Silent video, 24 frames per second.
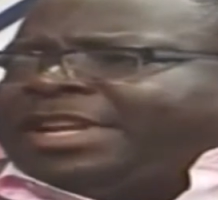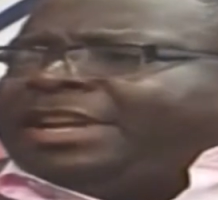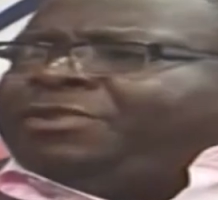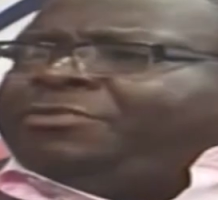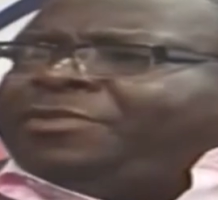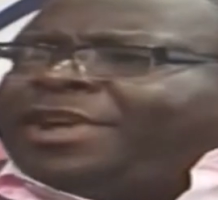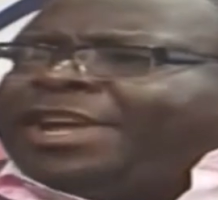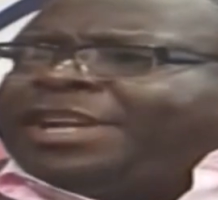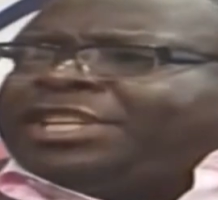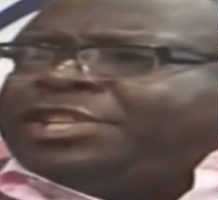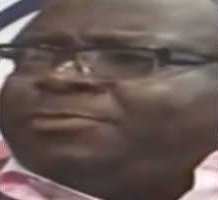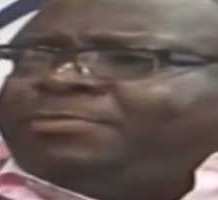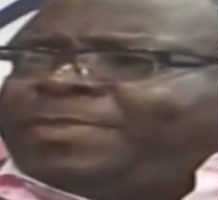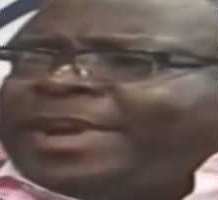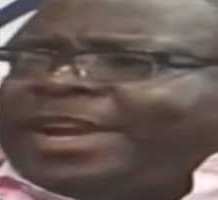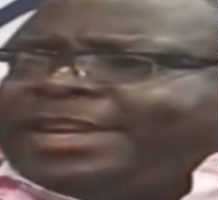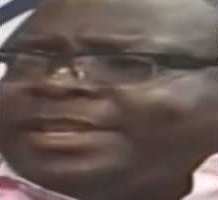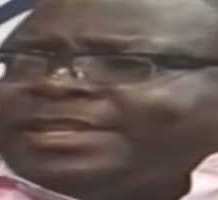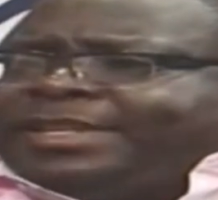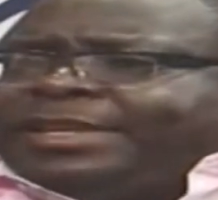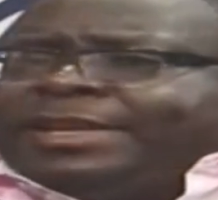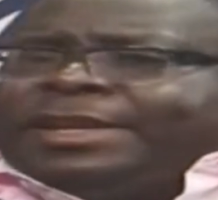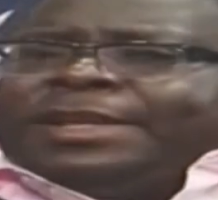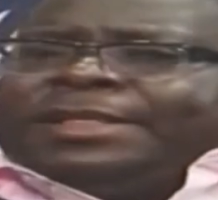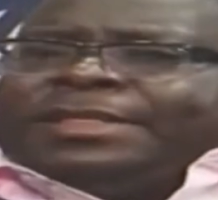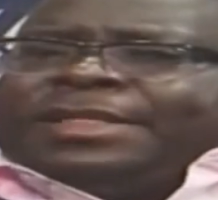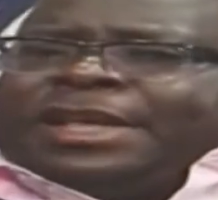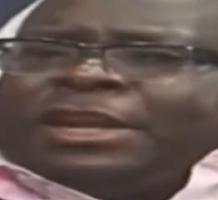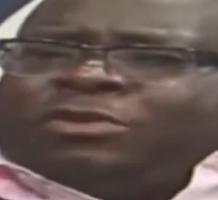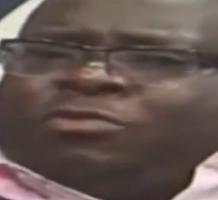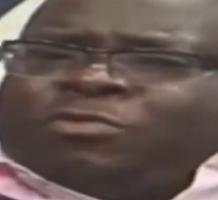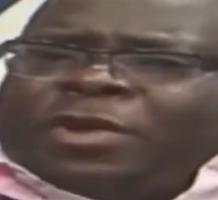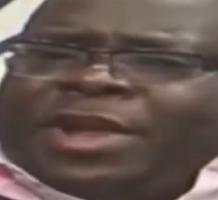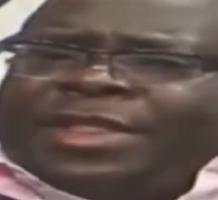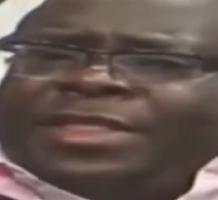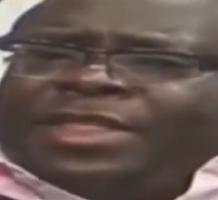And we expect
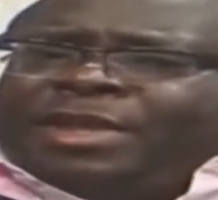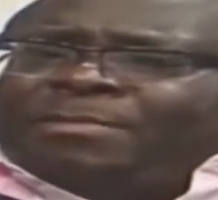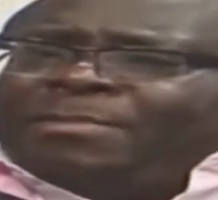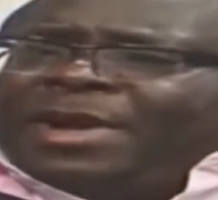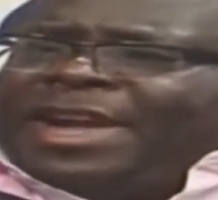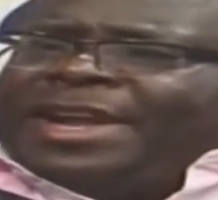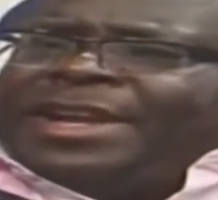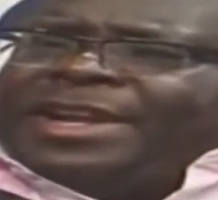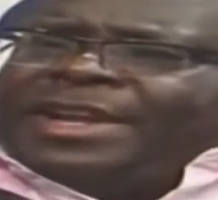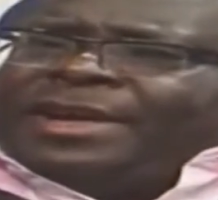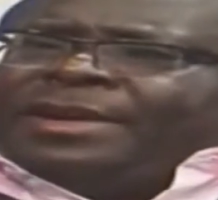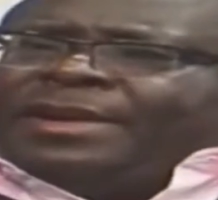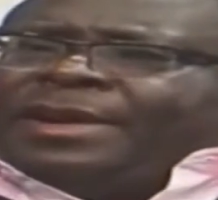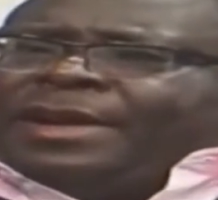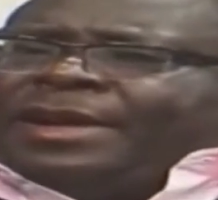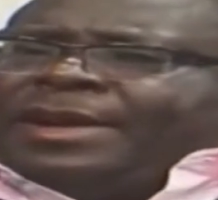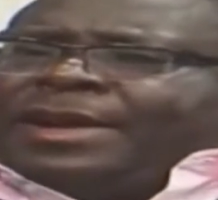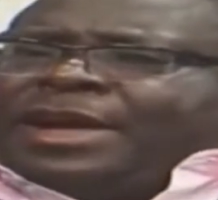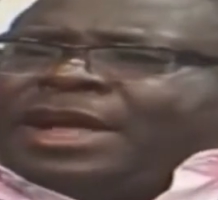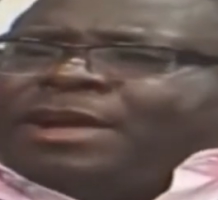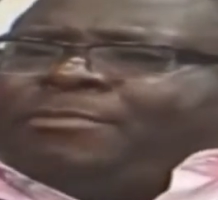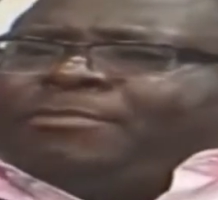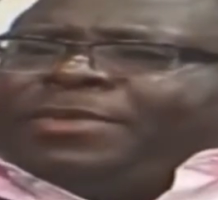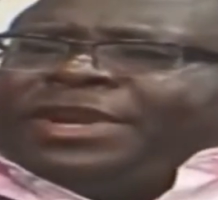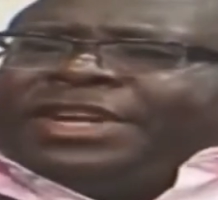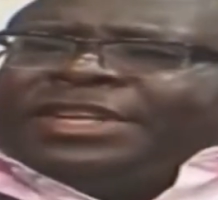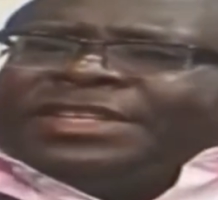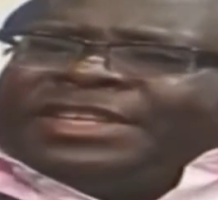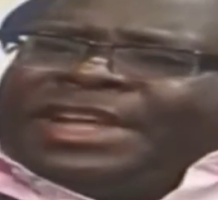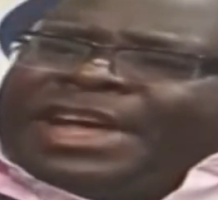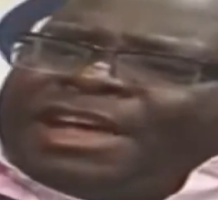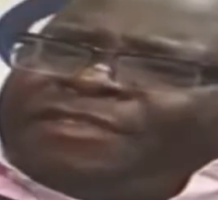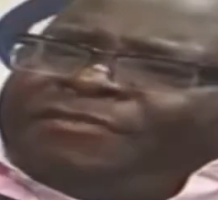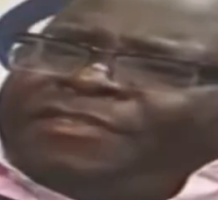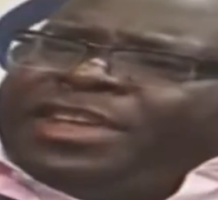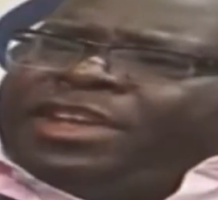that when the mining companies
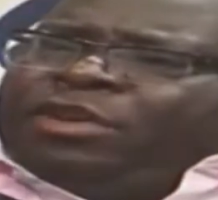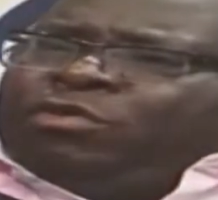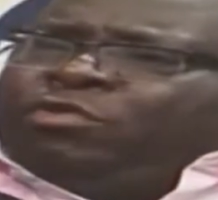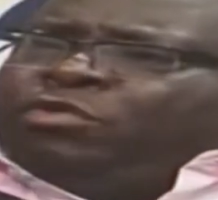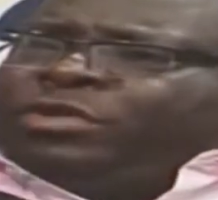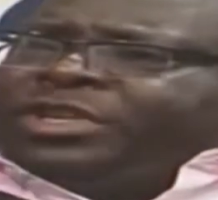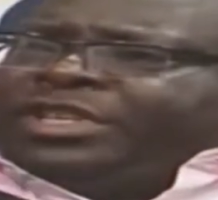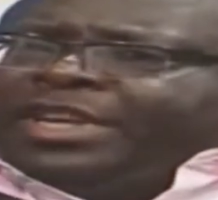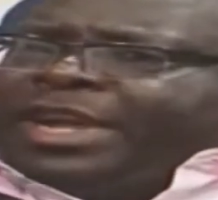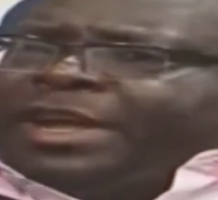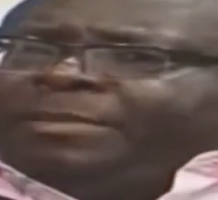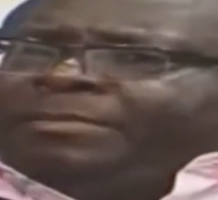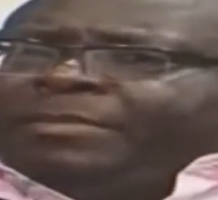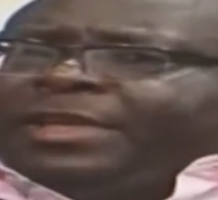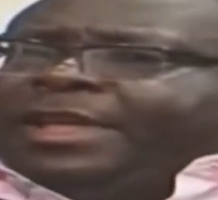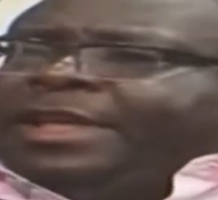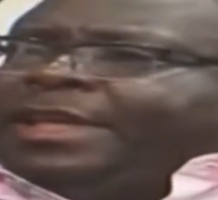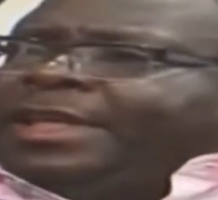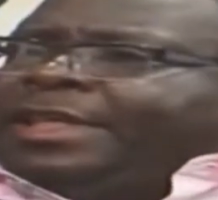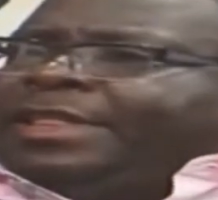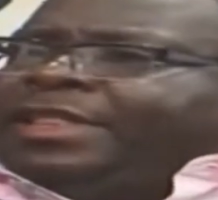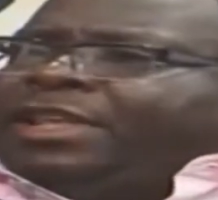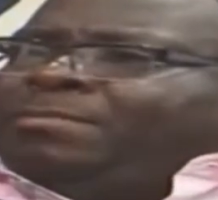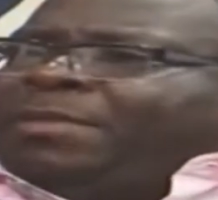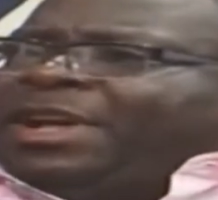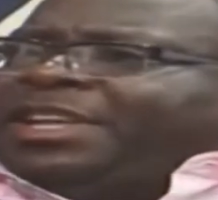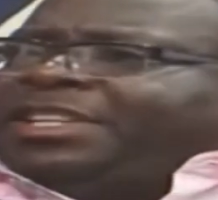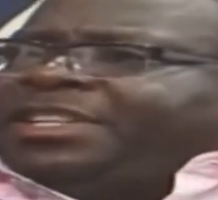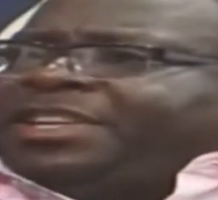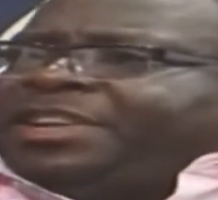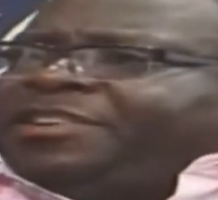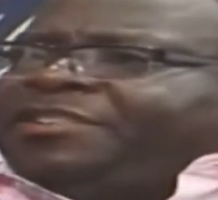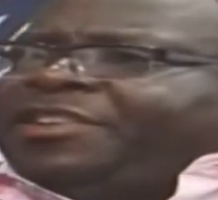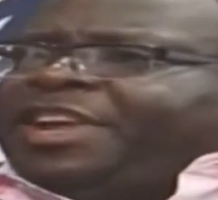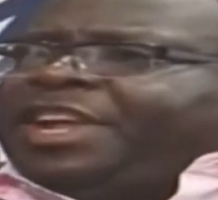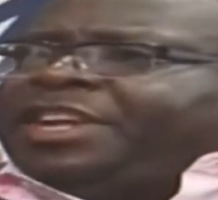are having a good time, they
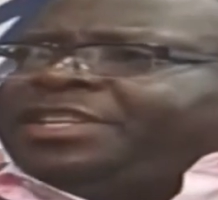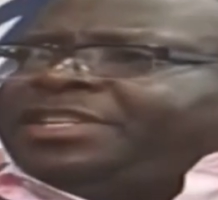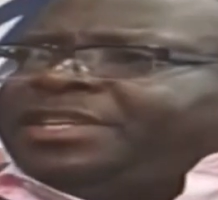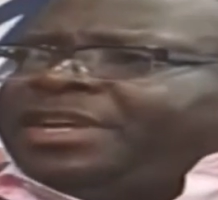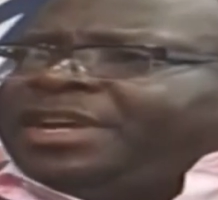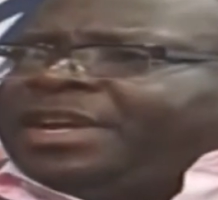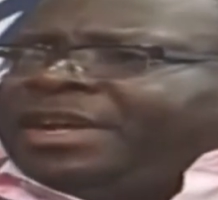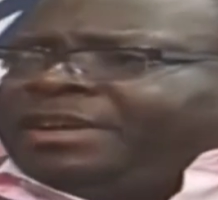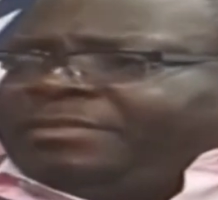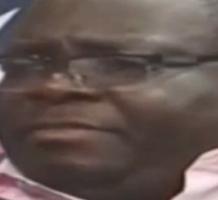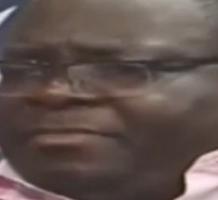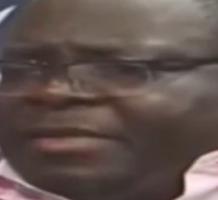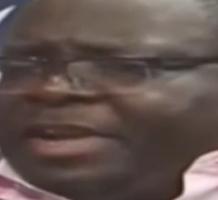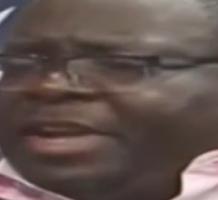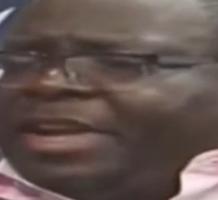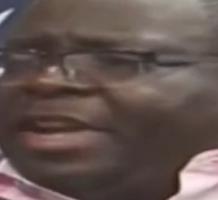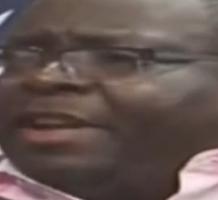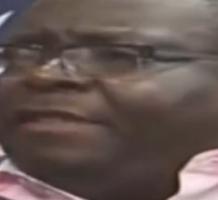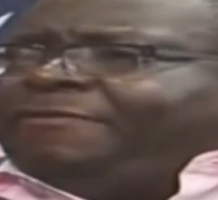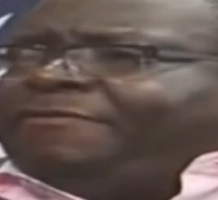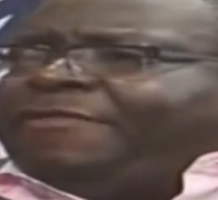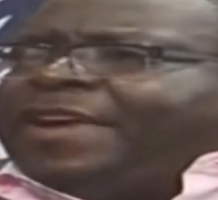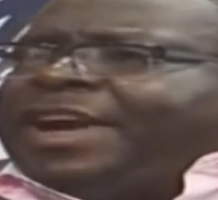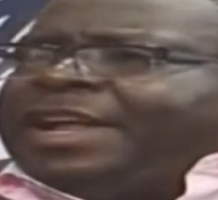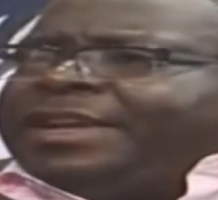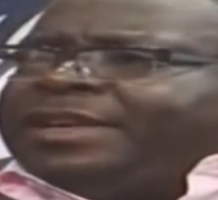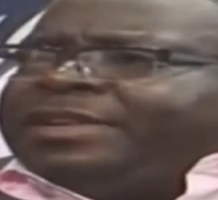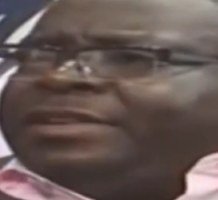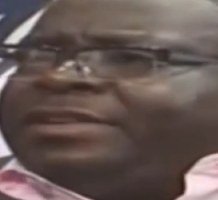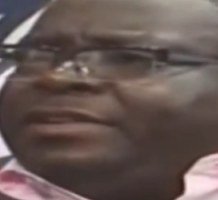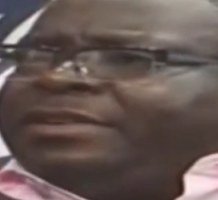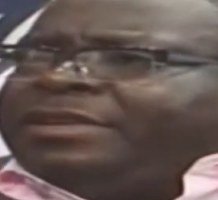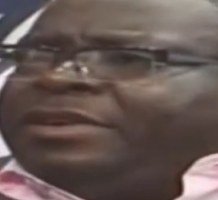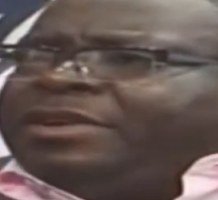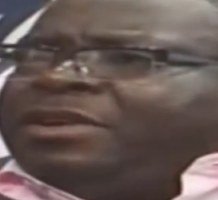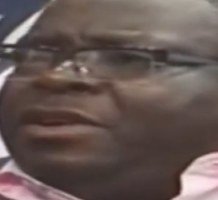must create a fund
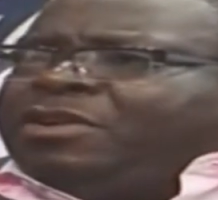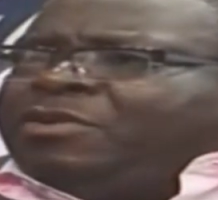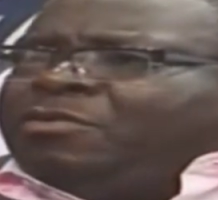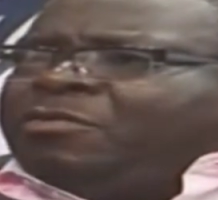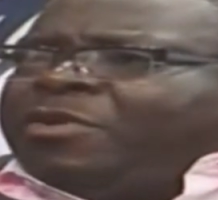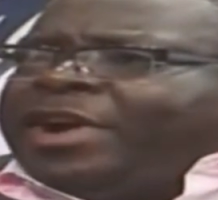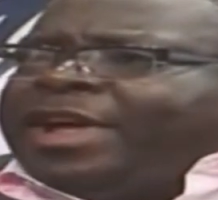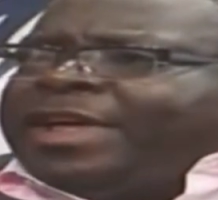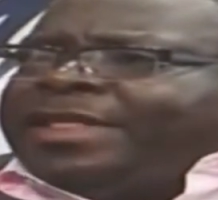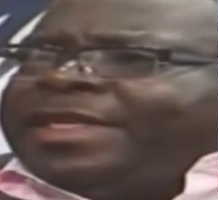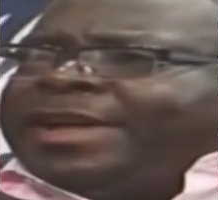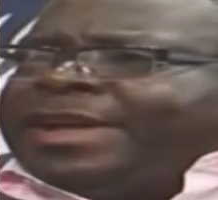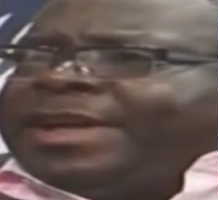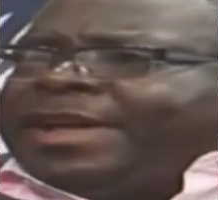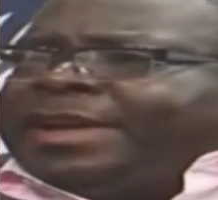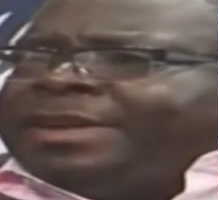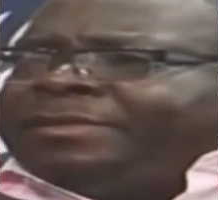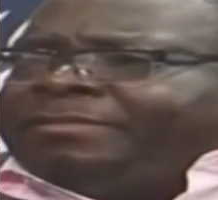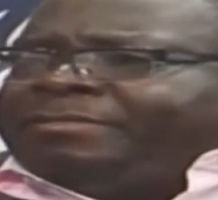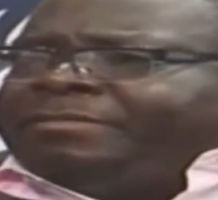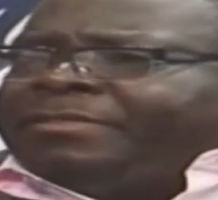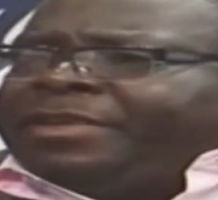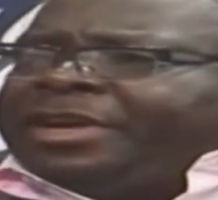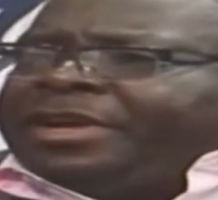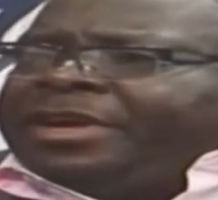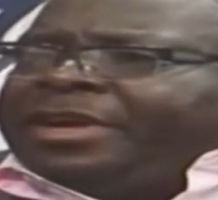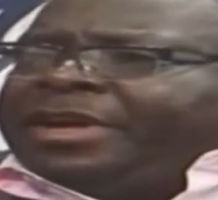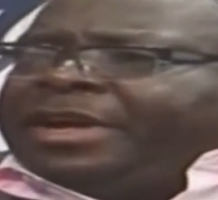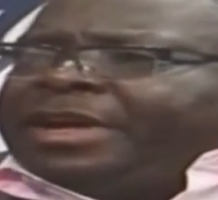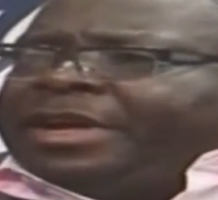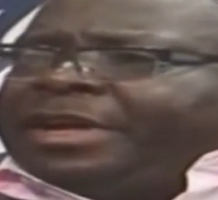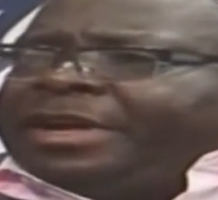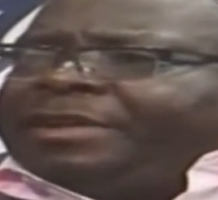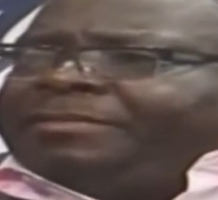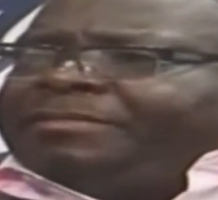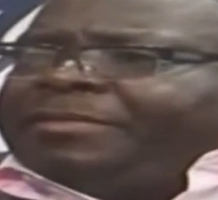where they can
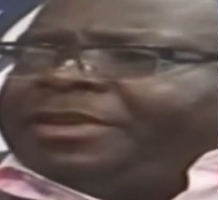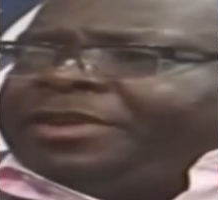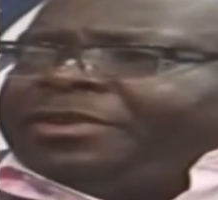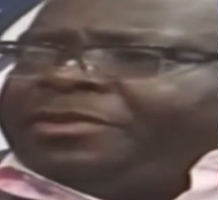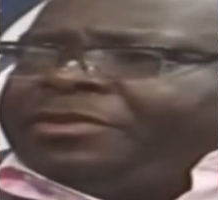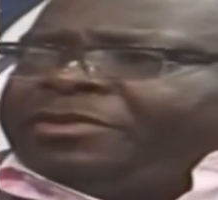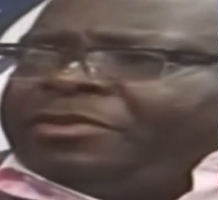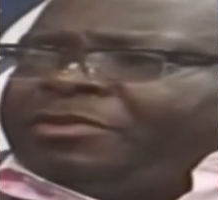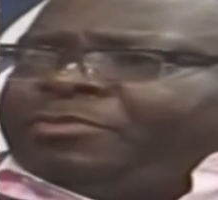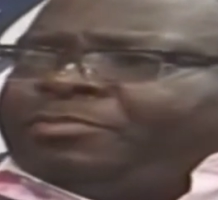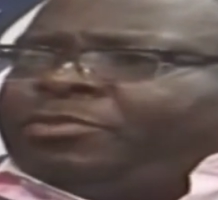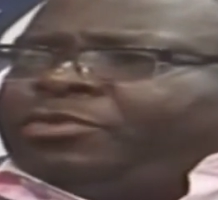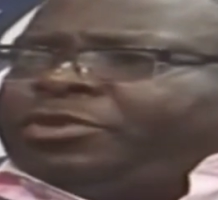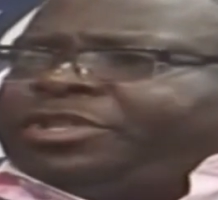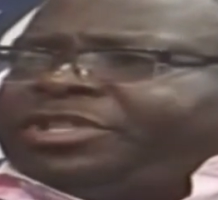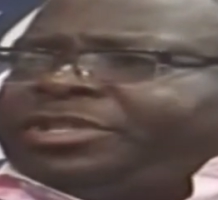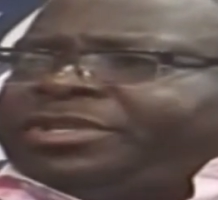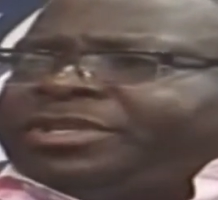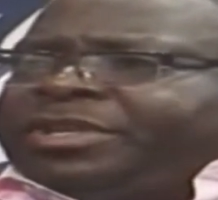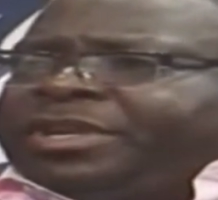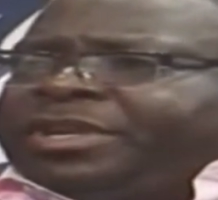you know, put